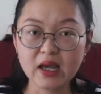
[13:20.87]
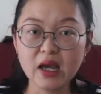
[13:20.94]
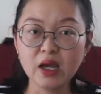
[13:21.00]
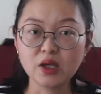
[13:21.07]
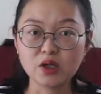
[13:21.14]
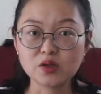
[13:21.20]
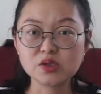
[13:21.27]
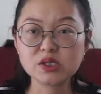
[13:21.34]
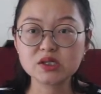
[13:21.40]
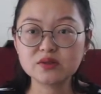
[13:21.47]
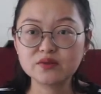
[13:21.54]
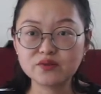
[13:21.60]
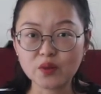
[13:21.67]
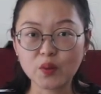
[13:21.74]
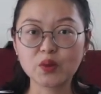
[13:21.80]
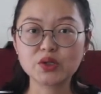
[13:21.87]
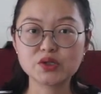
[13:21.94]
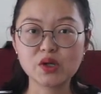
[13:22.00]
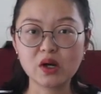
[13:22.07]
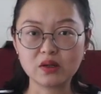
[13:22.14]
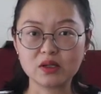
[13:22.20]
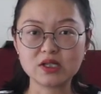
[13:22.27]
You just focus
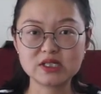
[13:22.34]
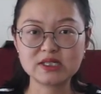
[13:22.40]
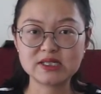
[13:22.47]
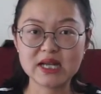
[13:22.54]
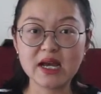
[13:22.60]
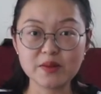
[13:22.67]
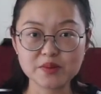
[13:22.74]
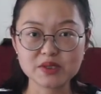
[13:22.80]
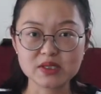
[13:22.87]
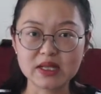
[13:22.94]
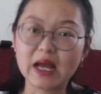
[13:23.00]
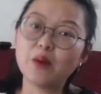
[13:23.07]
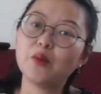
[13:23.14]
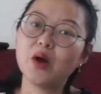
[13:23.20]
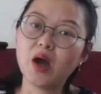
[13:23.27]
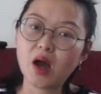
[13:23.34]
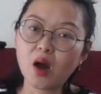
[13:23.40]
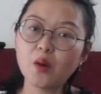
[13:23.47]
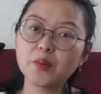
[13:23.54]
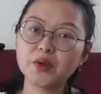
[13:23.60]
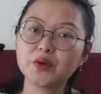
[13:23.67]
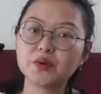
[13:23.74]
on the steps that will
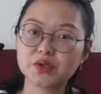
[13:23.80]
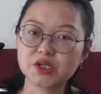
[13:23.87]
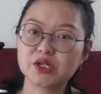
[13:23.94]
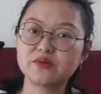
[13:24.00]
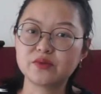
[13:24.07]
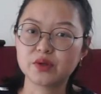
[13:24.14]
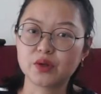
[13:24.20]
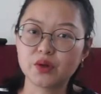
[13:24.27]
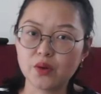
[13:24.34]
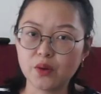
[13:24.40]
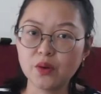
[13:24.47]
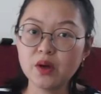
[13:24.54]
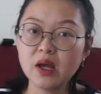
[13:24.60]
help you achieve the goal,